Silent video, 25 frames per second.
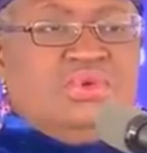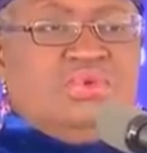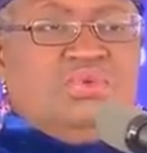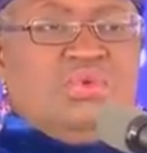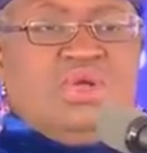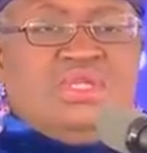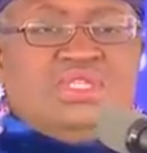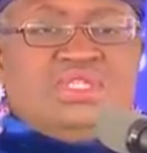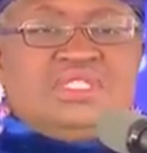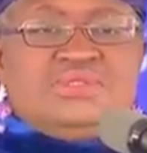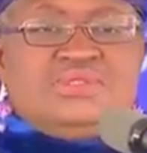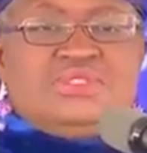You
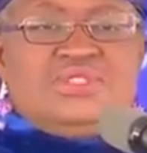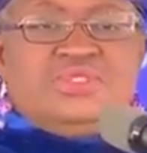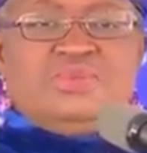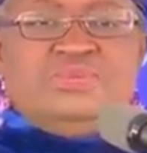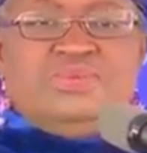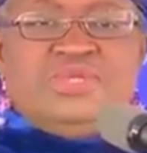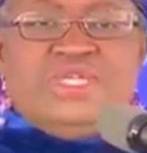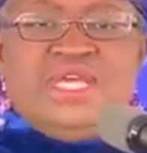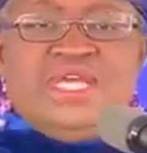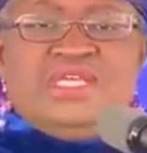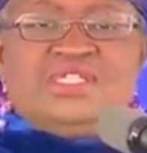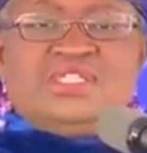want
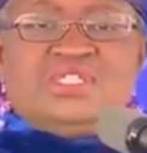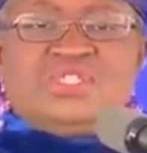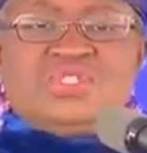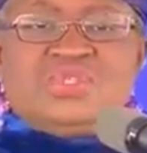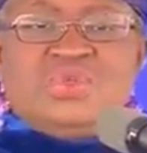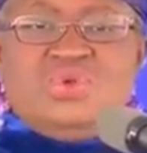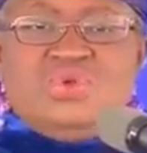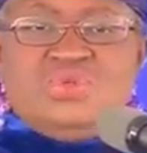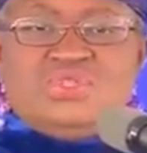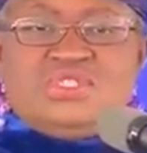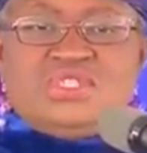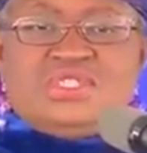to be a
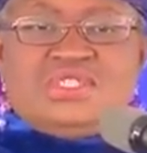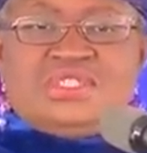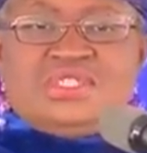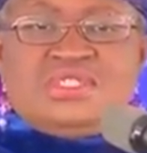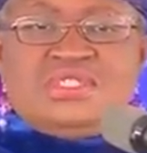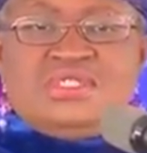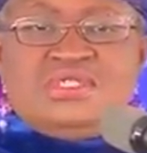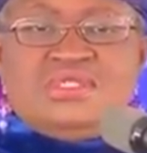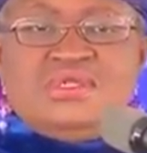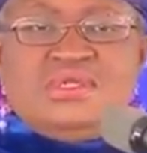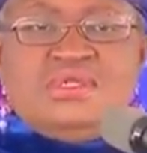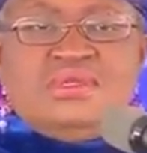
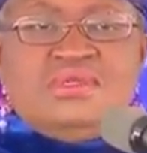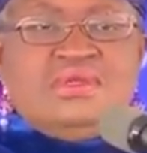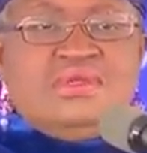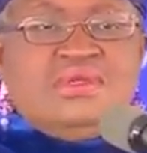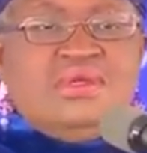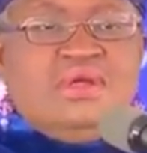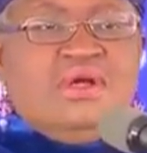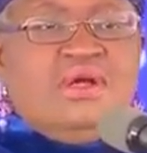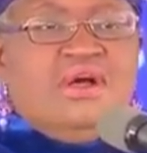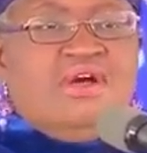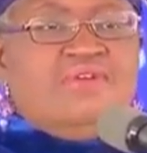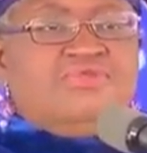source
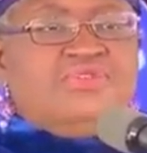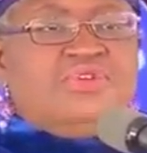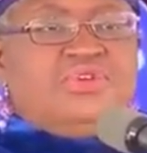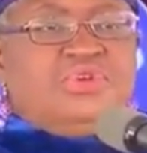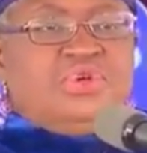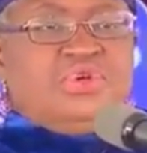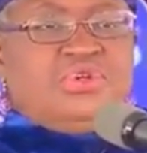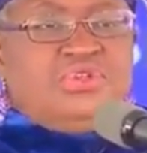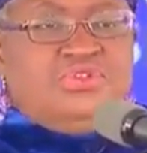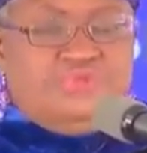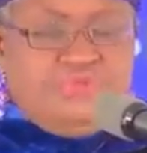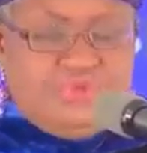
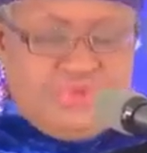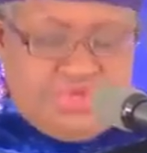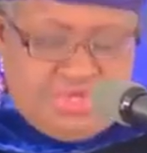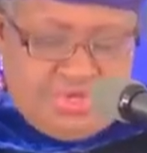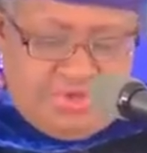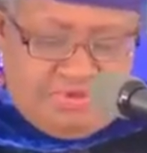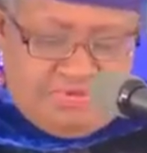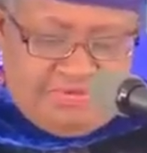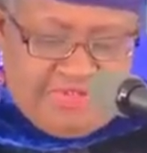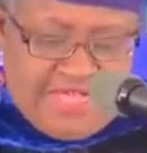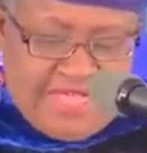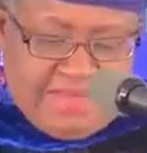of good for
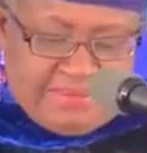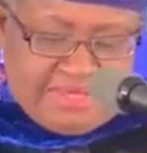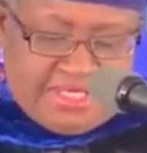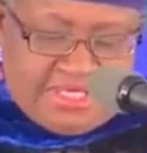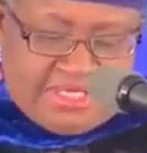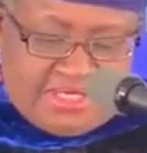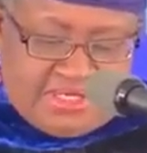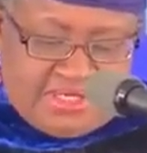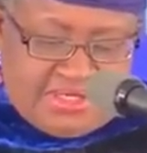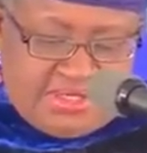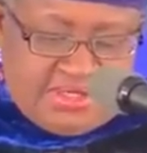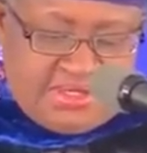your
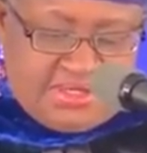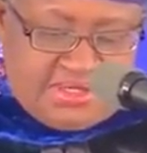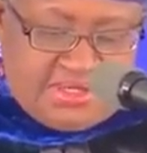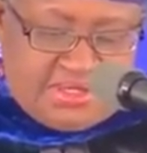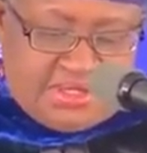family.